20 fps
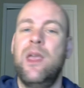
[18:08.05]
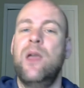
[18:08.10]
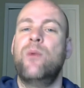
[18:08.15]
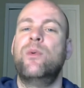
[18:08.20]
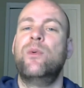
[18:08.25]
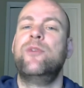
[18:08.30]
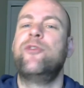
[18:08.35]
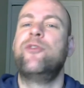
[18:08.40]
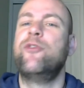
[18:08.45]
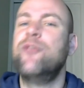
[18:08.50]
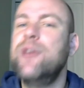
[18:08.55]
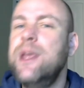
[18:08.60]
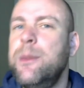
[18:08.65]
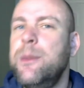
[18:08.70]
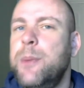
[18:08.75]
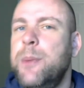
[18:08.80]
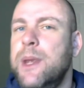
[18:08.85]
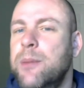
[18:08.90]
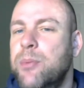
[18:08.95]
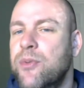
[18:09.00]
would free
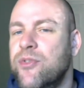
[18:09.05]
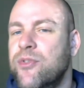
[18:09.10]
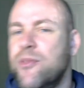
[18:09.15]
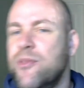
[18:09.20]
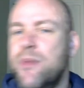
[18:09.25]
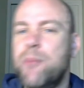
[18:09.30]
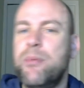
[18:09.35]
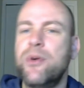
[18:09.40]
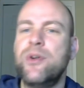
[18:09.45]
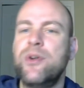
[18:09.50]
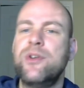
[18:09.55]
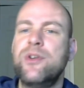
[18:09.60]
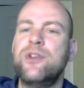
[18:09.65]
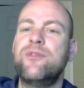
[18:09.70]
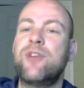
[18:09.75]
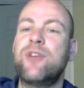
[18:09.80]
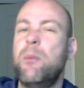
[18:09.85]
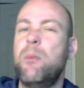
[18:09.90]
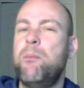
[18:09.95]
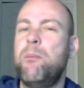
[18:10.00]
people from the burden
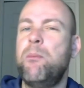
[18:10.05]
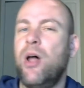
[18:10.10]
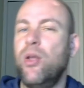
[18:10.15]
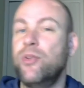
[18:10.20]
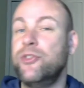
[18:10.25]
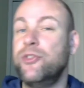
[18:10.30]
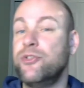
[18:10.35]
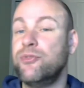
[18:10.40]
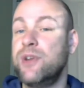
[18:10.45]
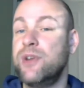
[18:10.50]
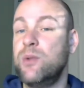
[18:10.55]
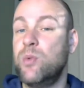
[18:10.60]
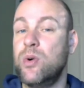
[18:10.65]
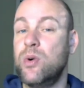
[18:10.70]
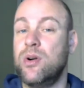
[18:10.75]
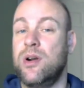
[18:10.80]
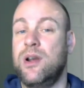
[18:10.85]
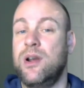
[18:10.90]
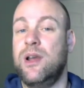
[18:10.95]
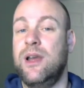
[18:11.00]
of compulsory
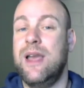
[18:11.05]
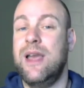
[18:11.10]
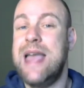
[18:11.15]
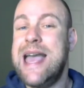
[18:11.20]
work